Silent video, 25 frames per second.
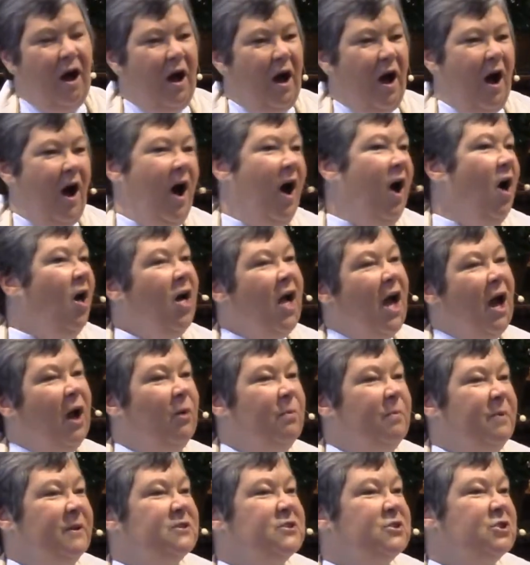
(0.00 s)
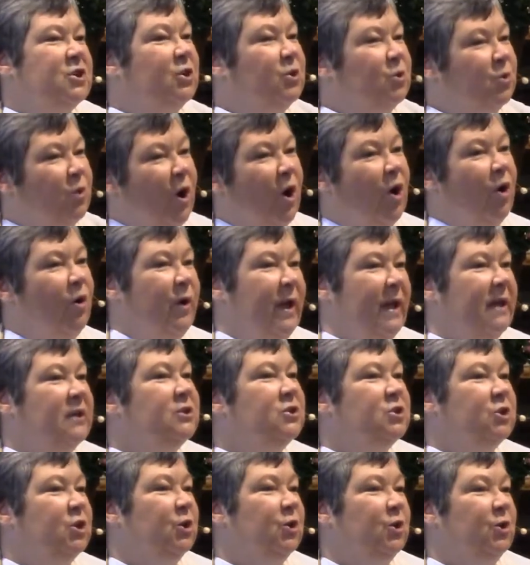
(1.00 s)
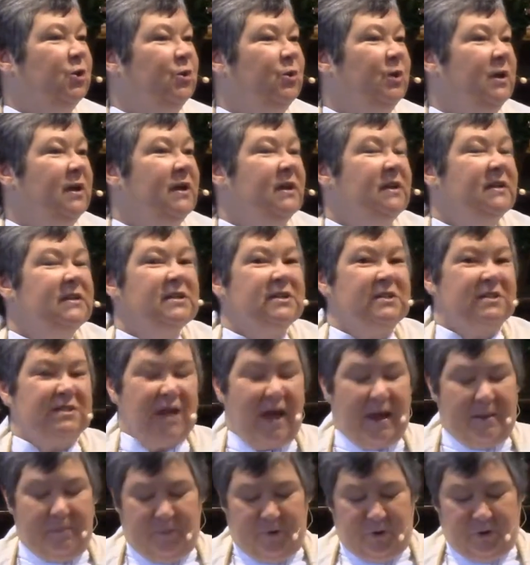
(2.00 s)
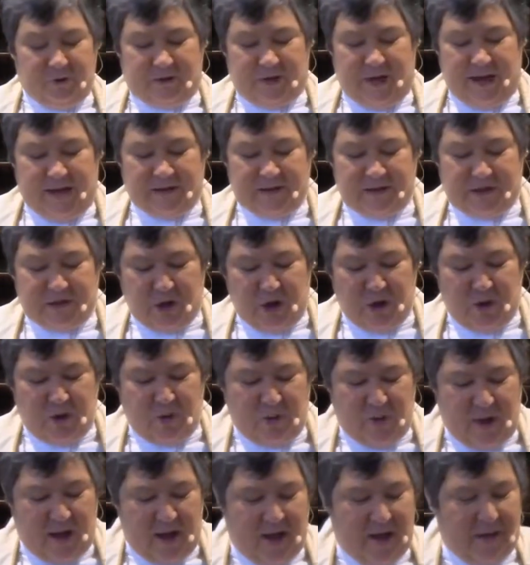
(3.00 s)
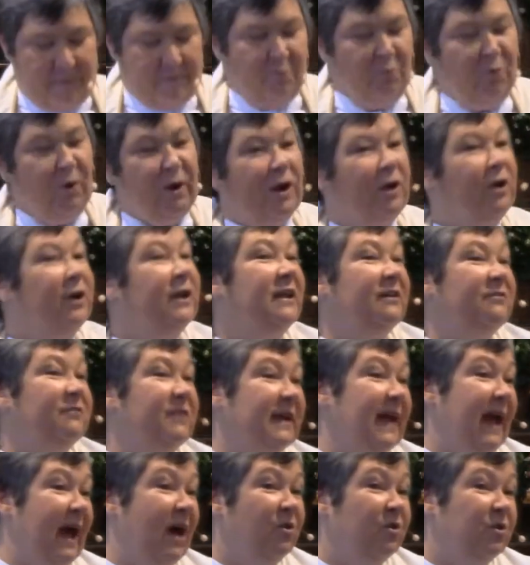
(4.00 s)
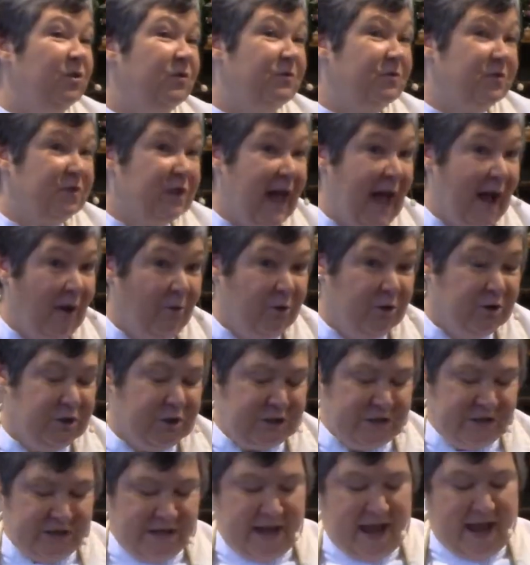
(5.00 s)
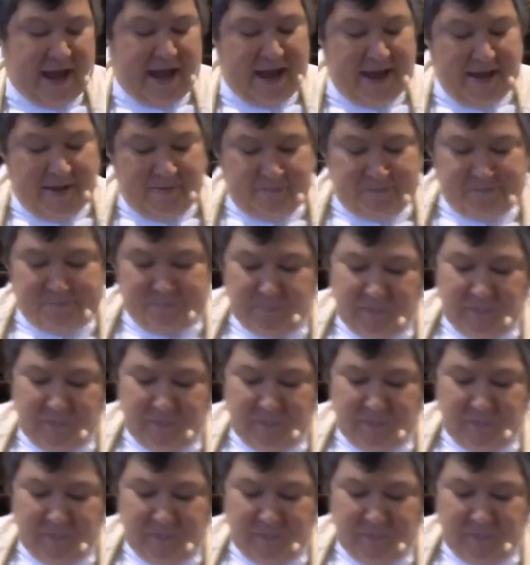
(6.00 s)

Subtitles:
All help us to grow into disciples. And so we are giving out flowers today.